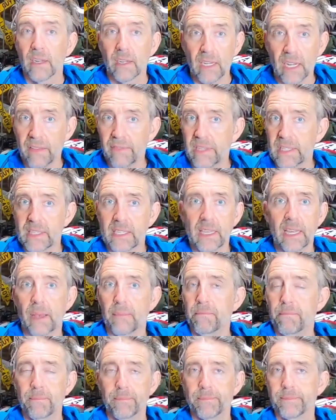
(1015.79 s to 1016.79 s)
leave it to
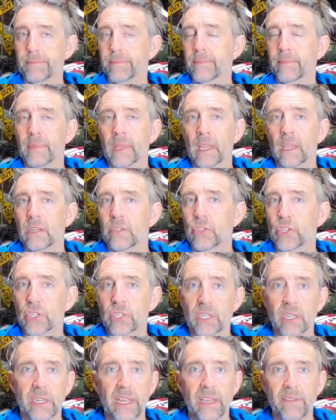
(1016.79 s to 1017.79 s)
them.
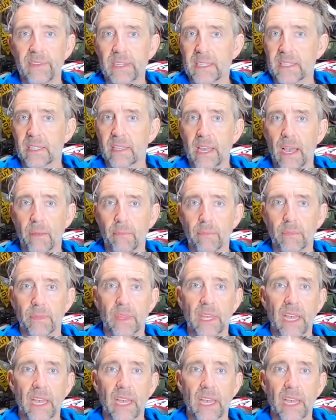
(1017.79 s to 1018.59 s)
Just leave it to them.